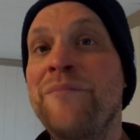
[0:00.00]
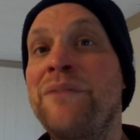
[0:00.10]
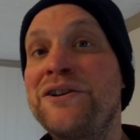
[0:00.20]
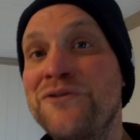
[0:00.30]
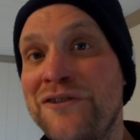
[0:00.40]

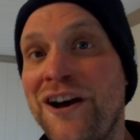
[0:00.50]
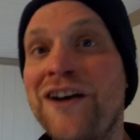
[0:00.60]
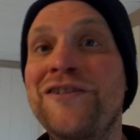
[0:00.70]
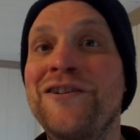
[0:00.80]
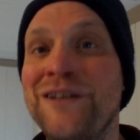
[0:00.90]
but you're
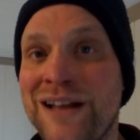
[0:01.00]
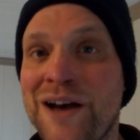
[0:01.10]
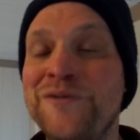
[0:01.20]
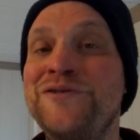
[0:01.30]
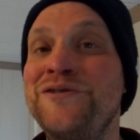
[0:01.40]
not
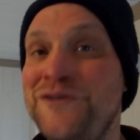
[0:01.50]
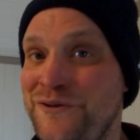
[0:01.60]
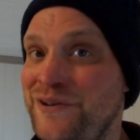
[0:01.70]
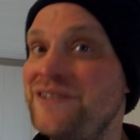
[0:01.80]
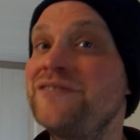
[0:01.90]
allowed to do
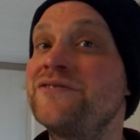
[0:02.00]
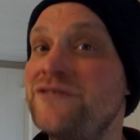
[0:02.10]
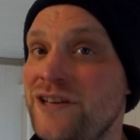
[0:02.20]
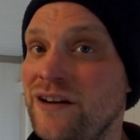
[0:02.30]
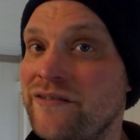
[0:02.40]
it to
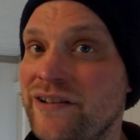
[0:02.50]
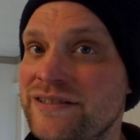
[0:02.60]
children.